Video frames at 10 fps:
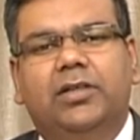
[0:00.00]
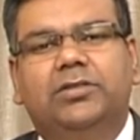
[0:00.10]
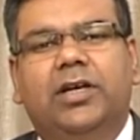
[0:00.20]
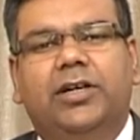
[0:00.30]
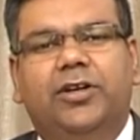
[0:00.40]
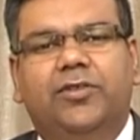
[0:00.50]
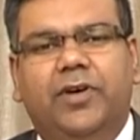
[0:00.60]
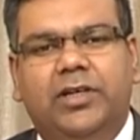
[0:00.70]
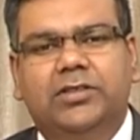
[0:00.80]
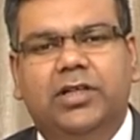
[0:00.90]
a center
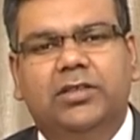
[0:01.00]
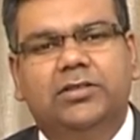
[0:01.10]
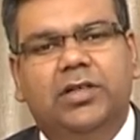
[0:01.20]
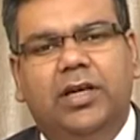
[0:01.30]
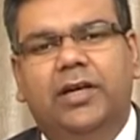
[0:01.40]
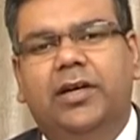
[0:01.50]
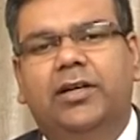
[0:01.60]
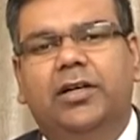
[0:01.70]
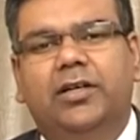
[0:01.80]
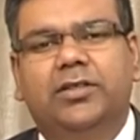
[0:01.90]
of excellence in
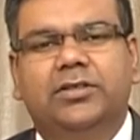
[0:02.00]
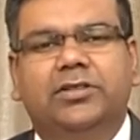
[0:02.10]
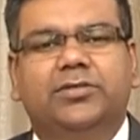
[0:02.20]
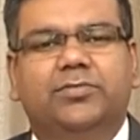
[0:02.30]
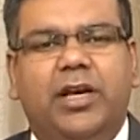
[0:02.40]
retinal diseases